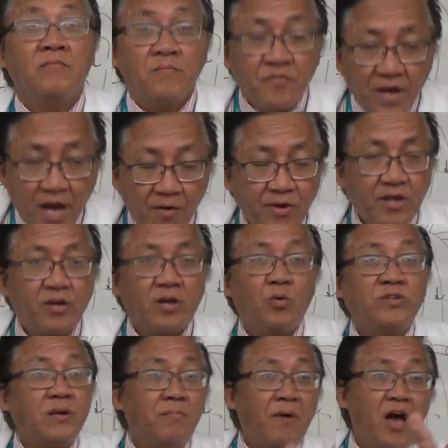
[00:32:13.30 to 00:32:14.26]
Very good.
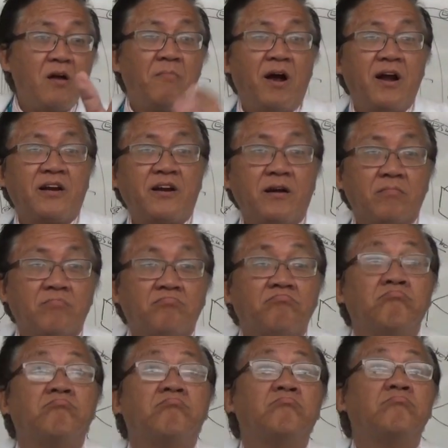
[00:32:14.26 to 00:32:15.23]
What's a biomarker?
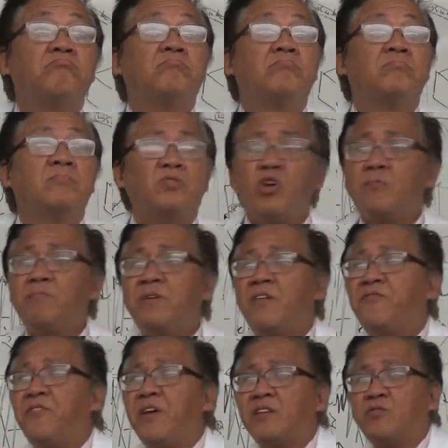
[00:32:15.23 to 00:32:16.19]
Don't be
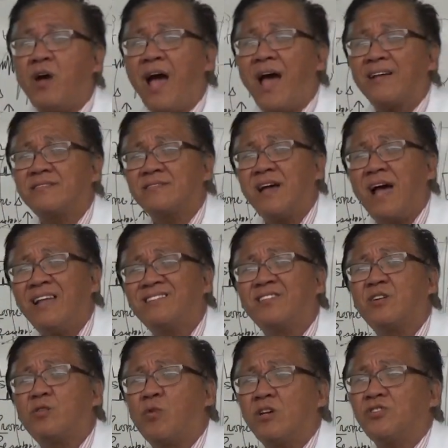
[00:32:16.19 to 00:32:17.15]
afraid to
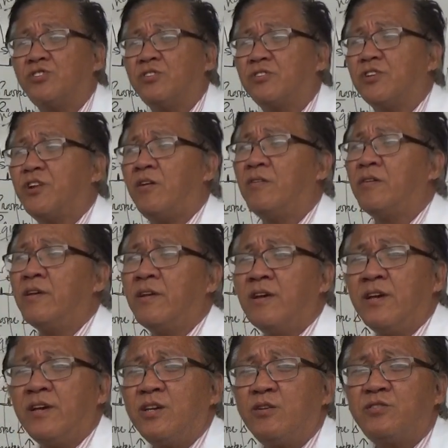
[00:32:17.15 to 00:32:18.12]
answer questions, you know.
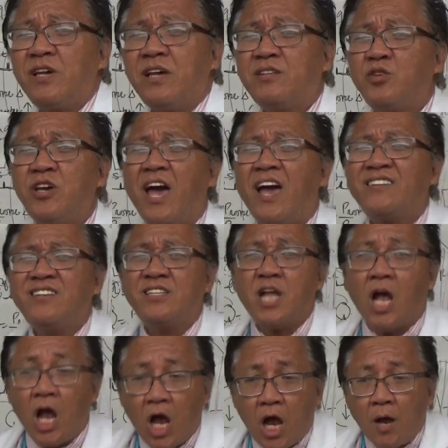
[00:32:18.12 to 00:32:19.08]
You said to
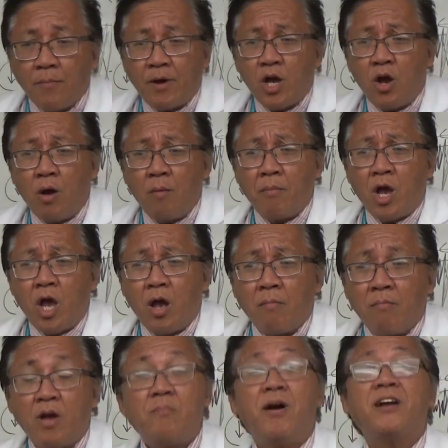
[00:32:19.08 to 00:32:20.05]
hesitate.
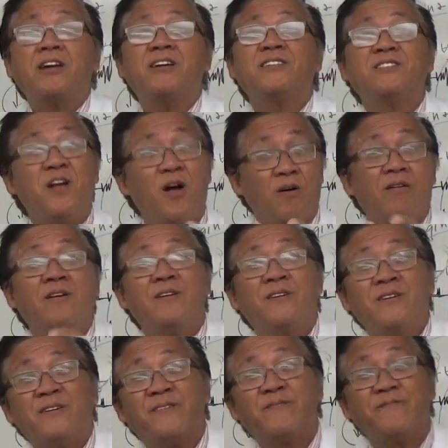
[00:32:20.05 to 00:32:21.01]
Biomarker? No.
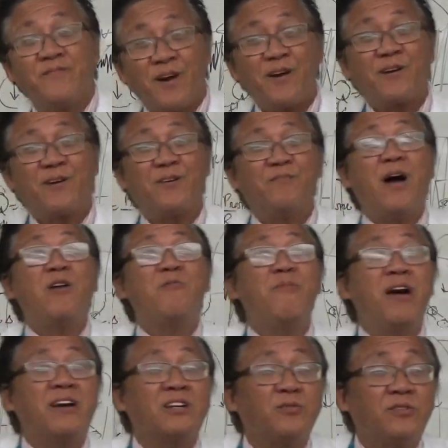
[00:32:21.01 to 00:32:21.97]
Very good.
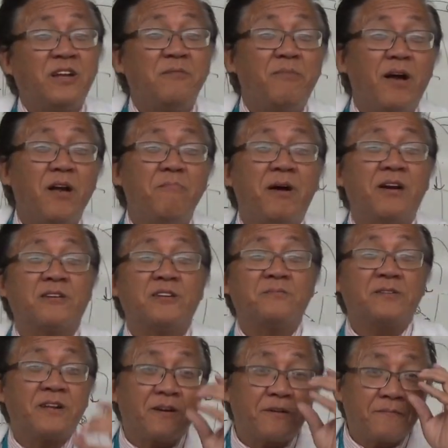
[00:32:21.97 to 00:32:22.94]
Biomarkers. What are biomarkers,
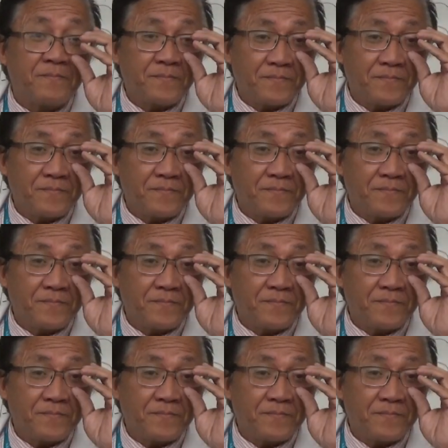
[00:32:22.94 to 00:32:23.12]
my dear?